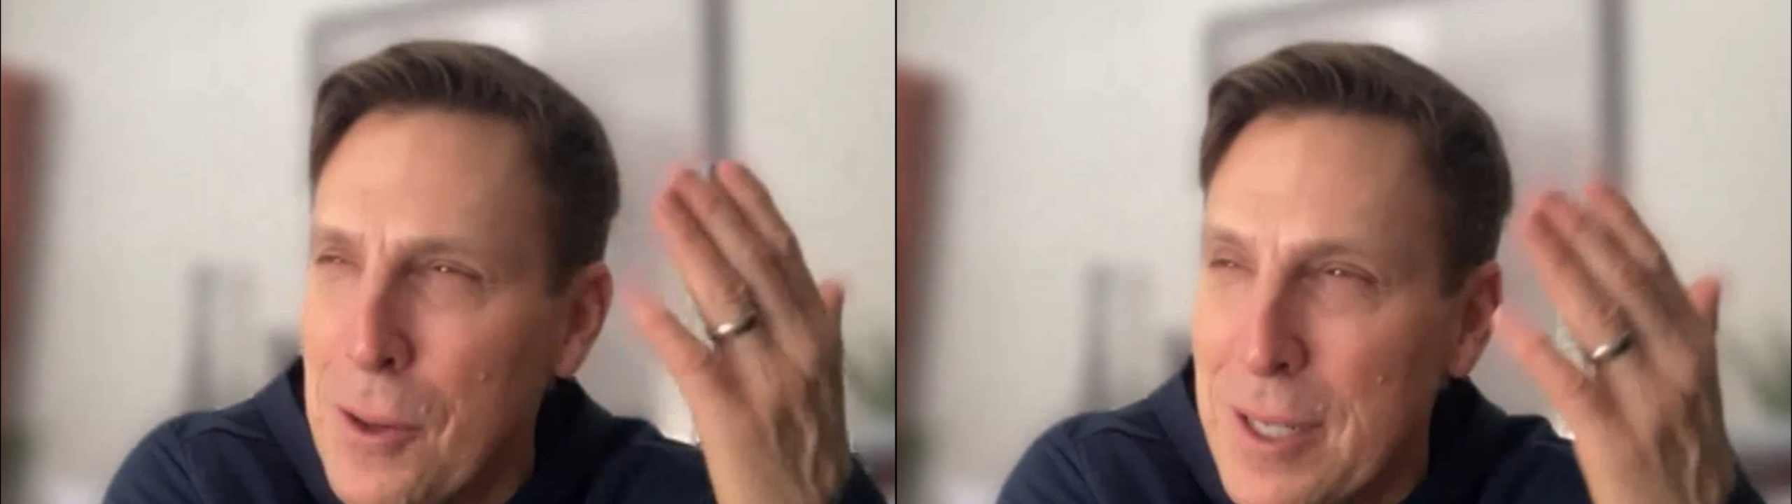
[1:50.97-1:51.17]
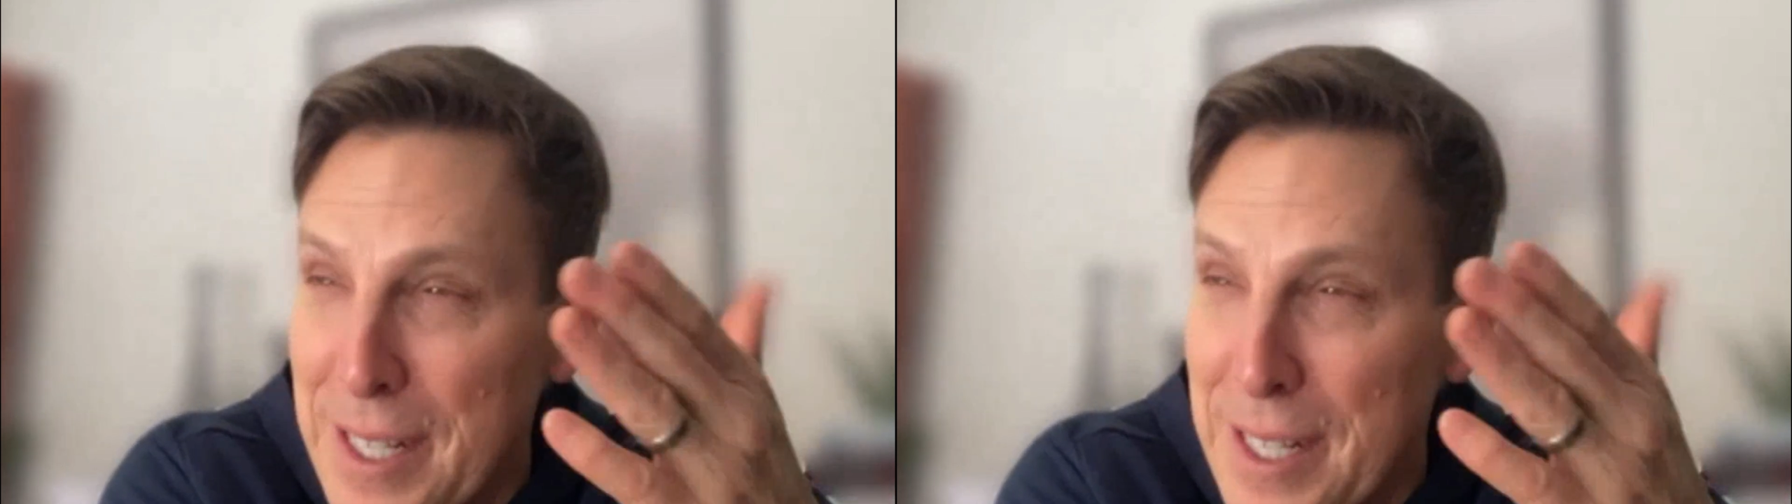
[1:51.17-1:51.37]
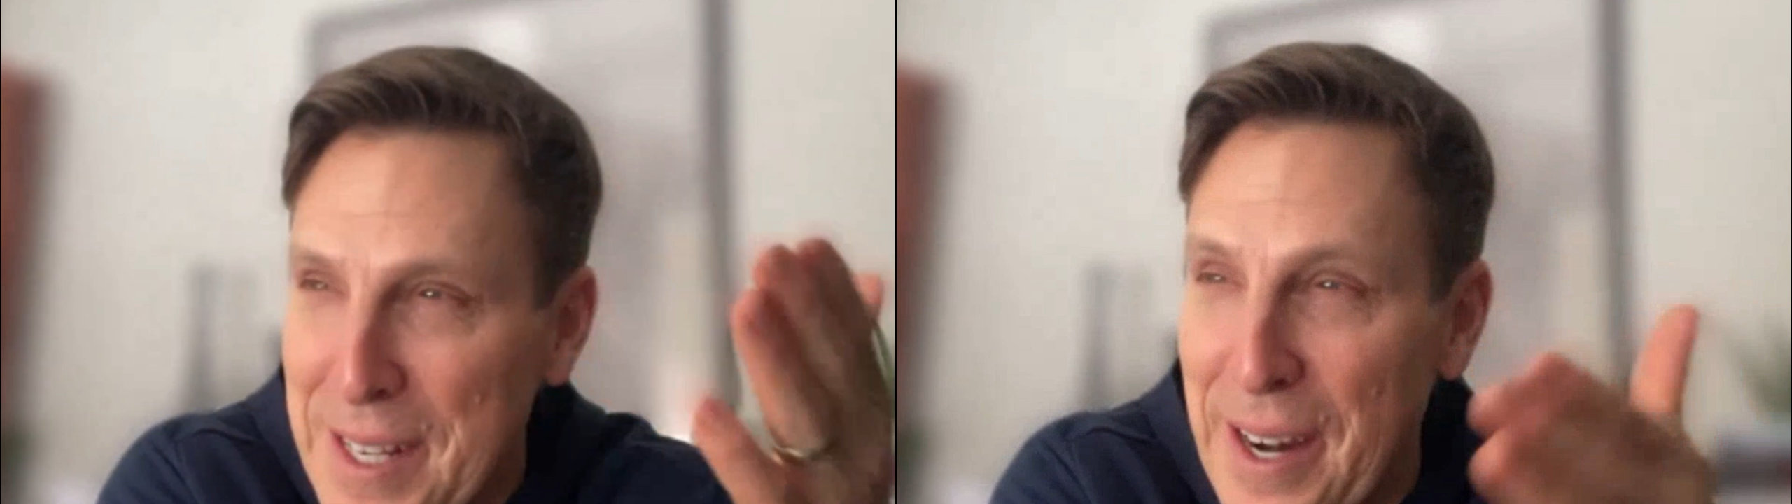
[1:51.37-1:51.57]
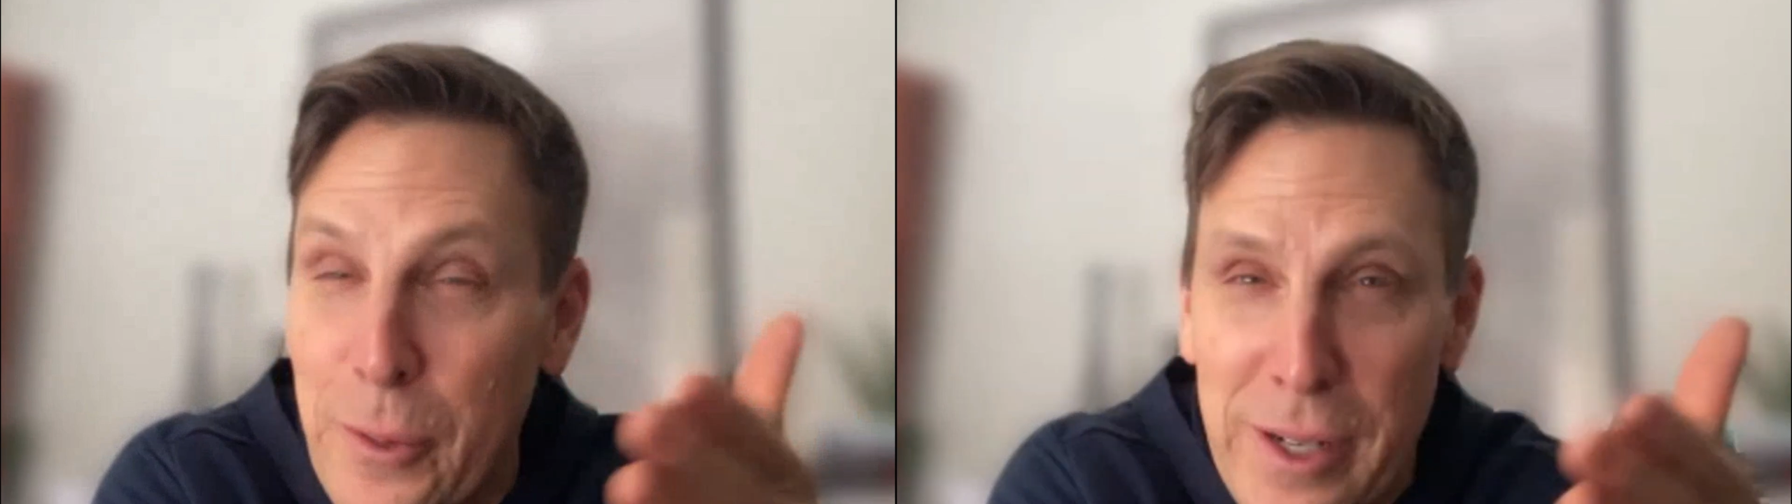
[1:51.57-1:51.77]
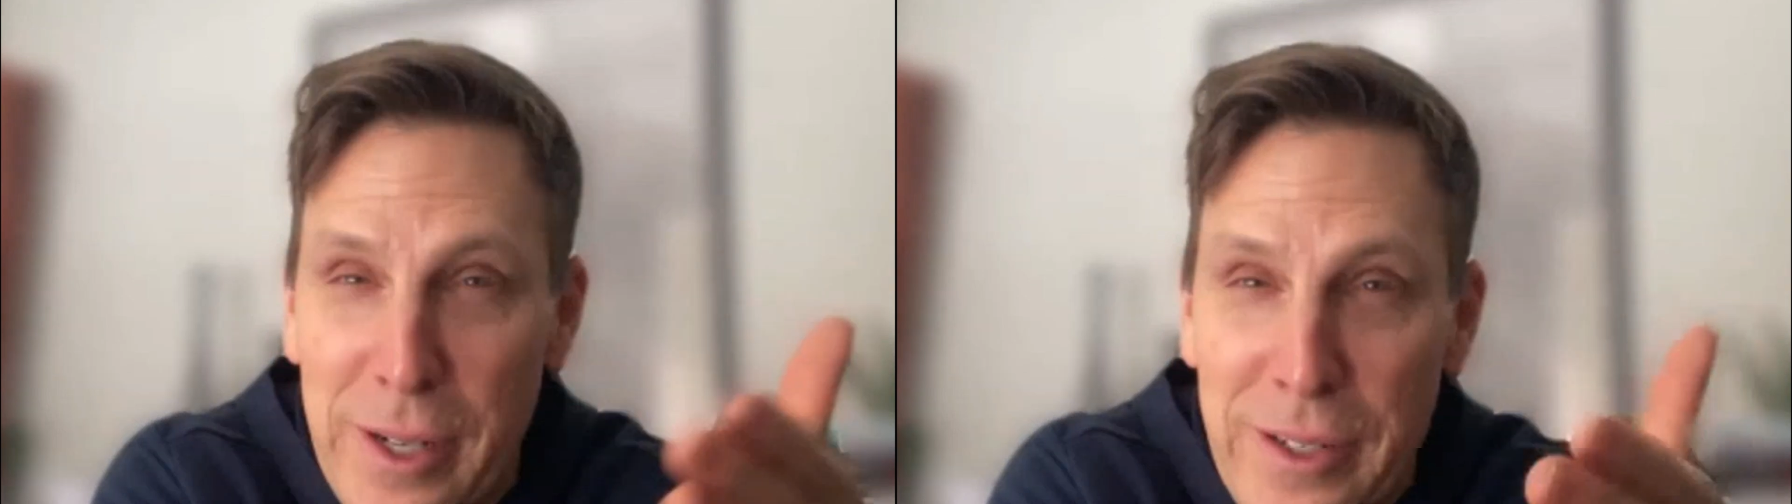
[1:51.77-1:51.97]
Torts, that's kind
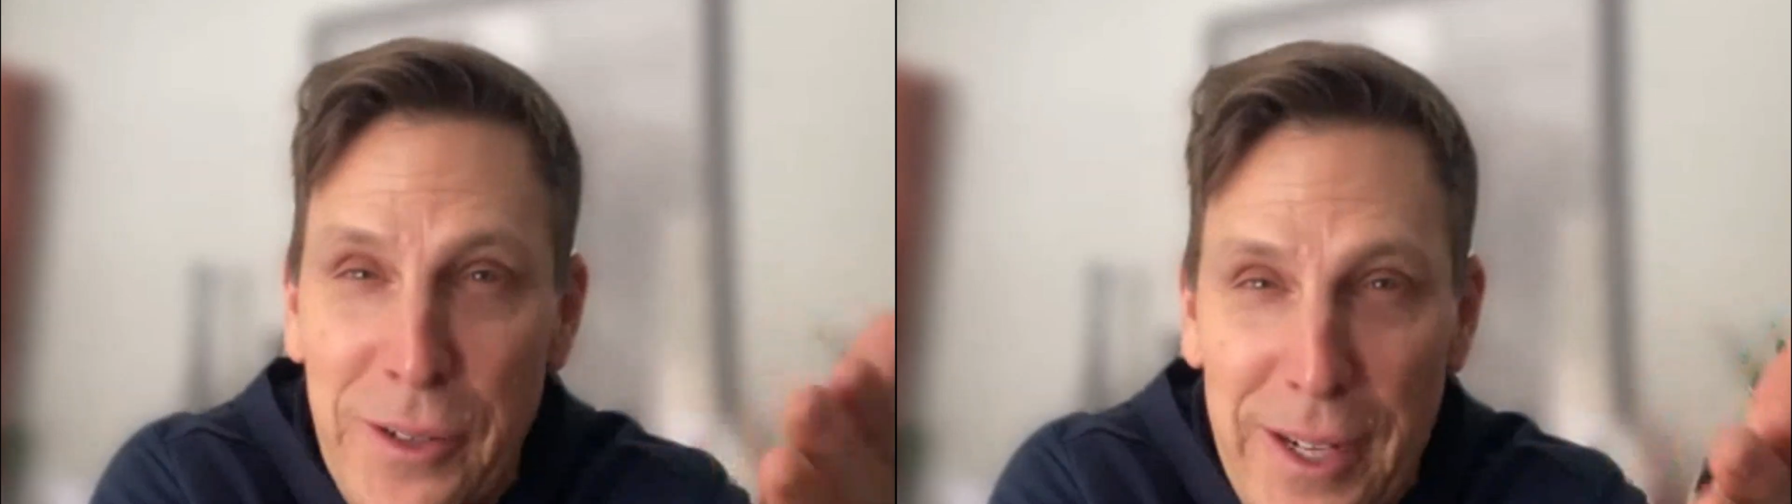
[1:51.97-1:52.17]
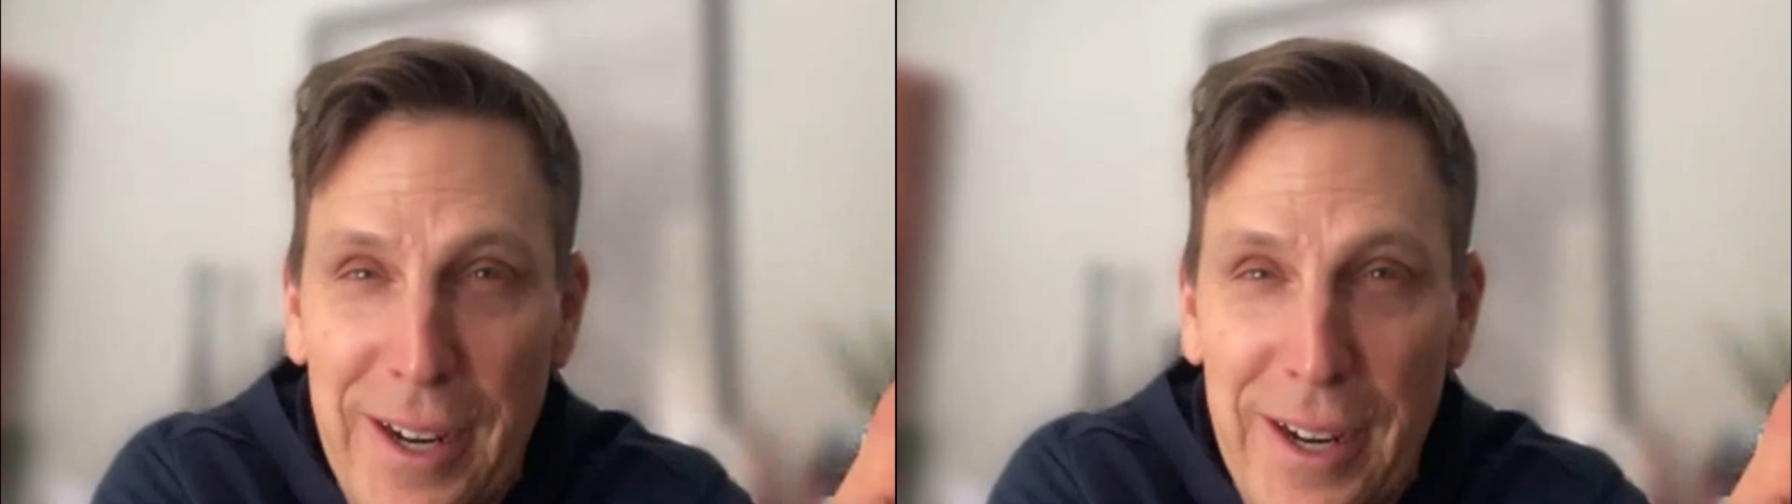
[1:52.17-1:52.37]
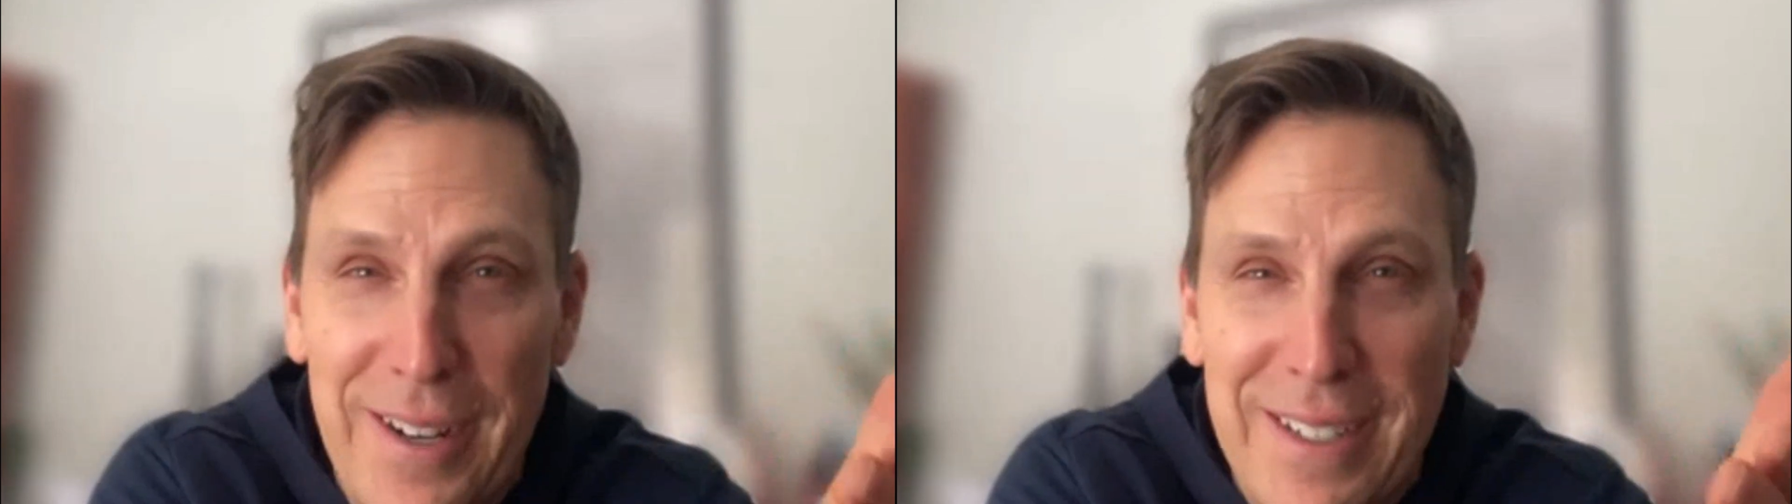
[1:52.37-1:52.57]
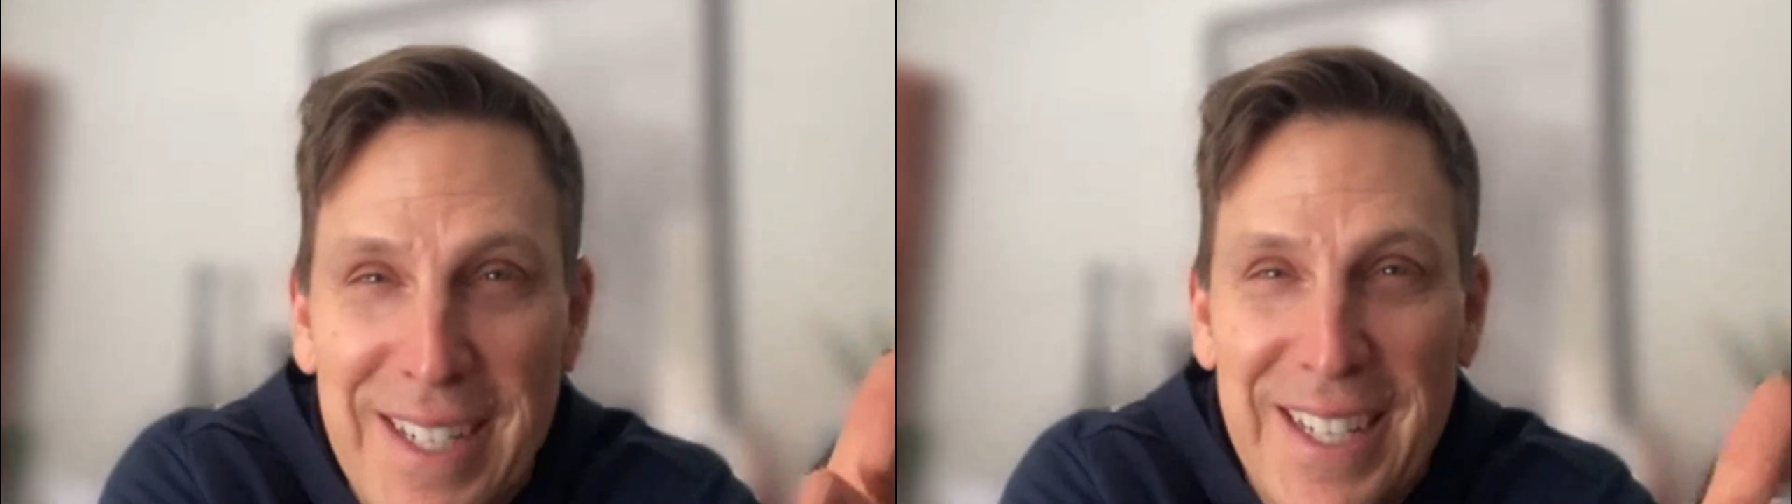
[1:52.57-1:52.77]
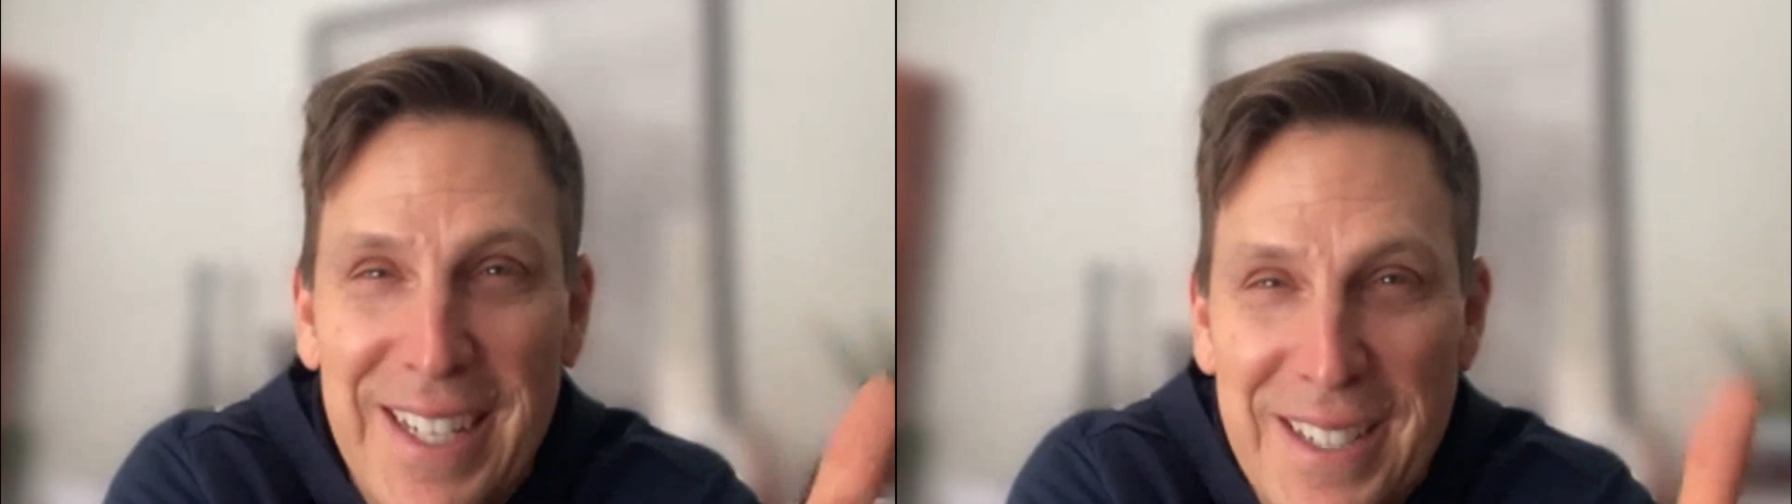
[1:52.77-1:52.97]
of the reason you're here,